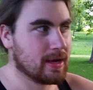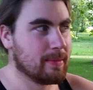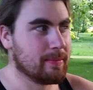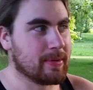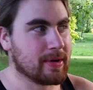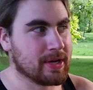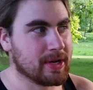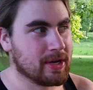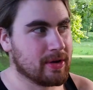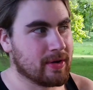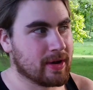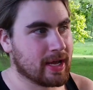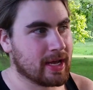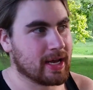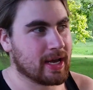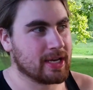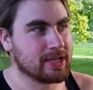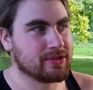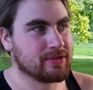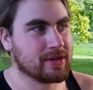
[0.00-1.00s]
But you know what?
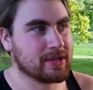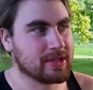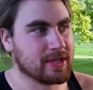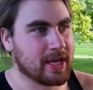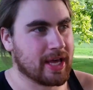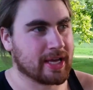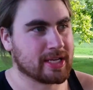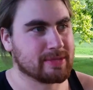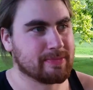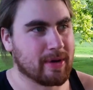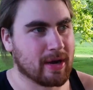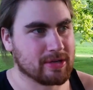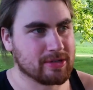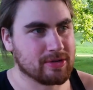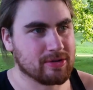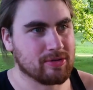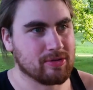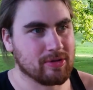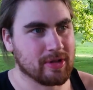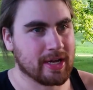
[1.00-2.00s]
I drink the Xbox
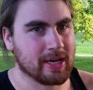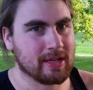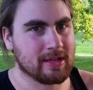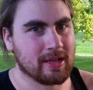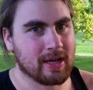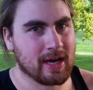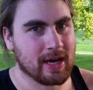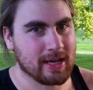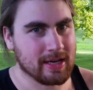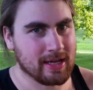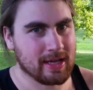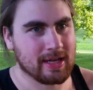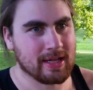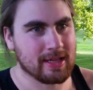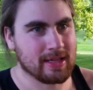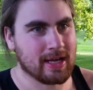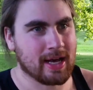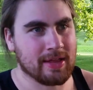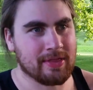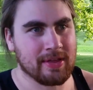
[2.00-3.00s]
Kool-Aid a lot.
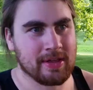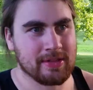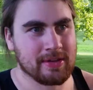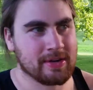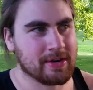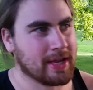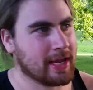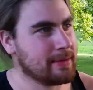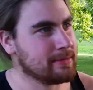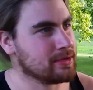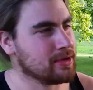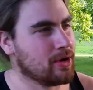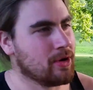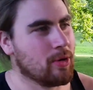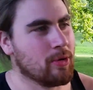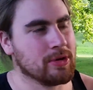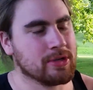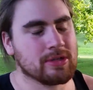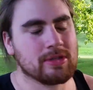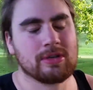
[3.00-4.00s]
I think their games
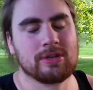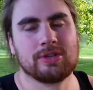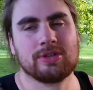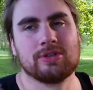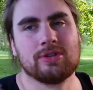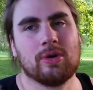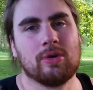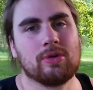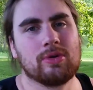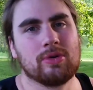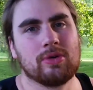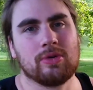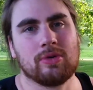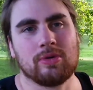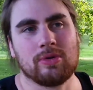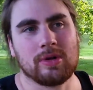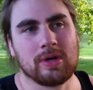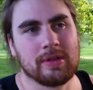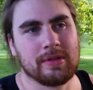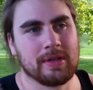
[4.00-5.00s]
always look so
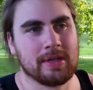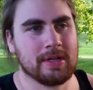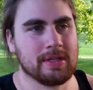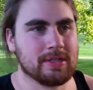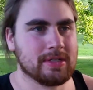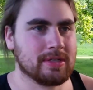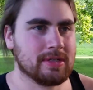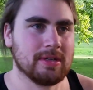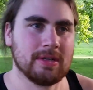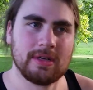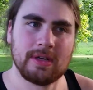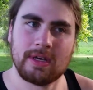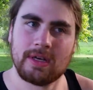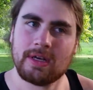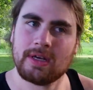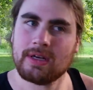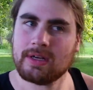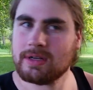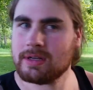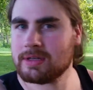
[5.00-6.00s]
cool, and then it
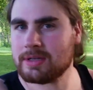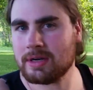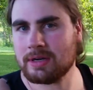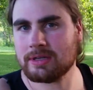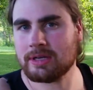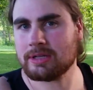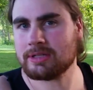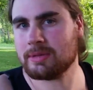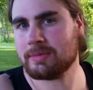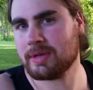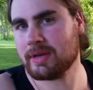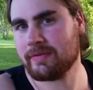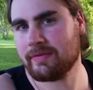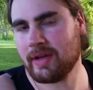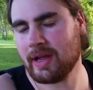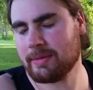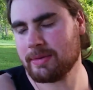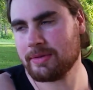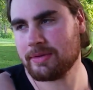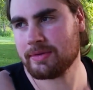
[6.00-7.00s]
turns out to be a
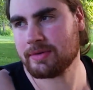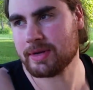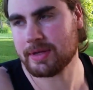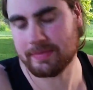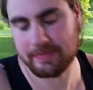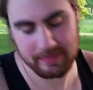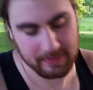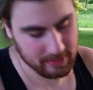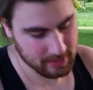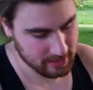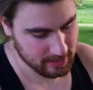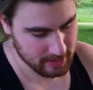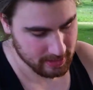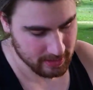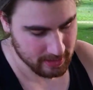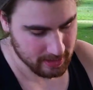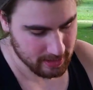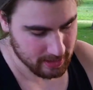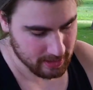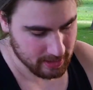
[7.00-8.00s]
Fable 3.
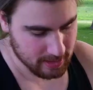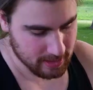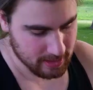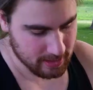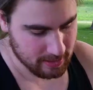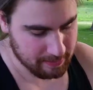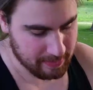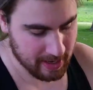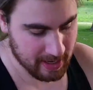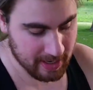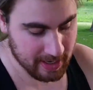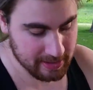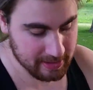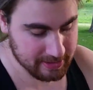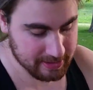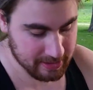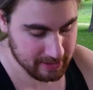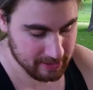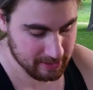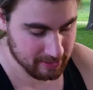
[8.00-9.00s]

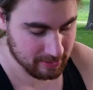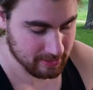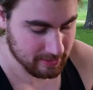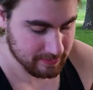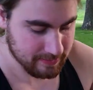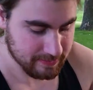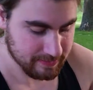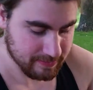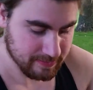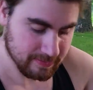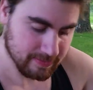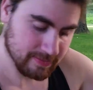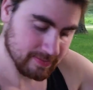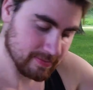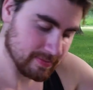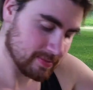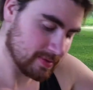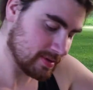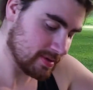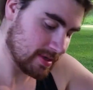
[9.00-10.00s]
Bayonetta 2,
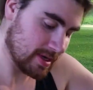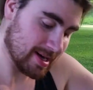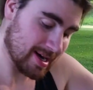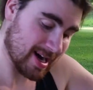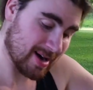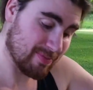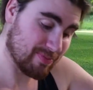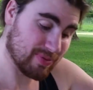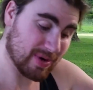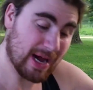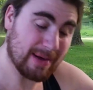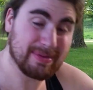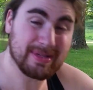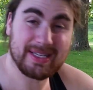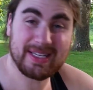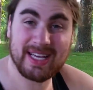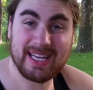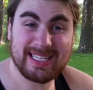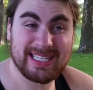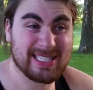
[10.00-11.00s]
I'll probably
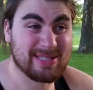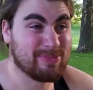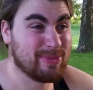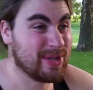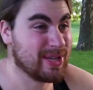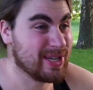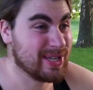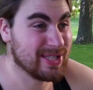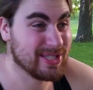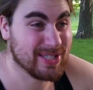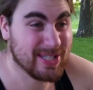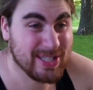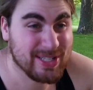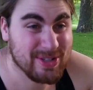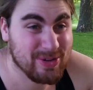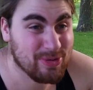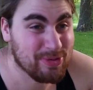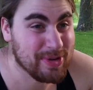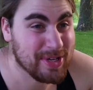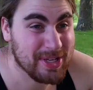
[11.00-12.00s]
get just because
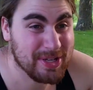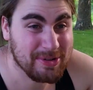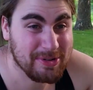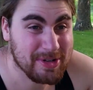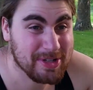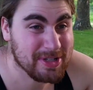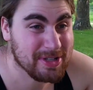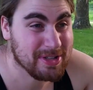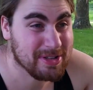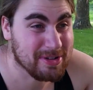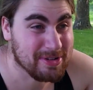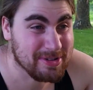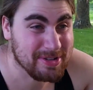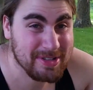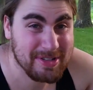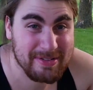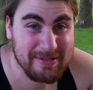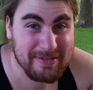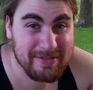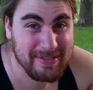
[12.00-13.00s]
it's a Wii U
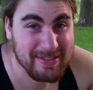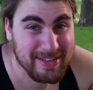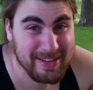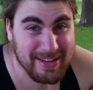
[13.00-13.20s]
exclusive.